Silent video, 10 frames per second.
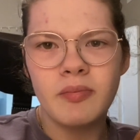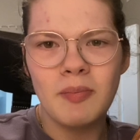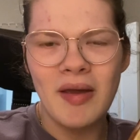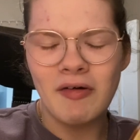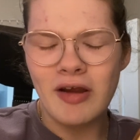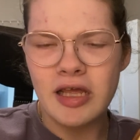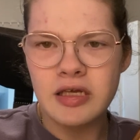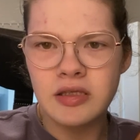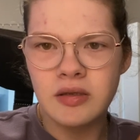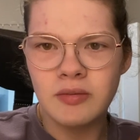Mary,
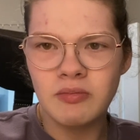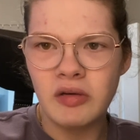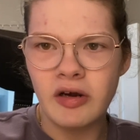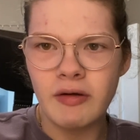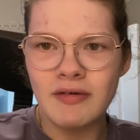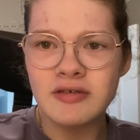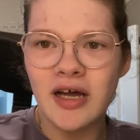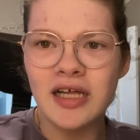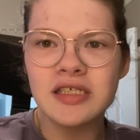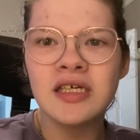Queen of
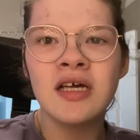Scots.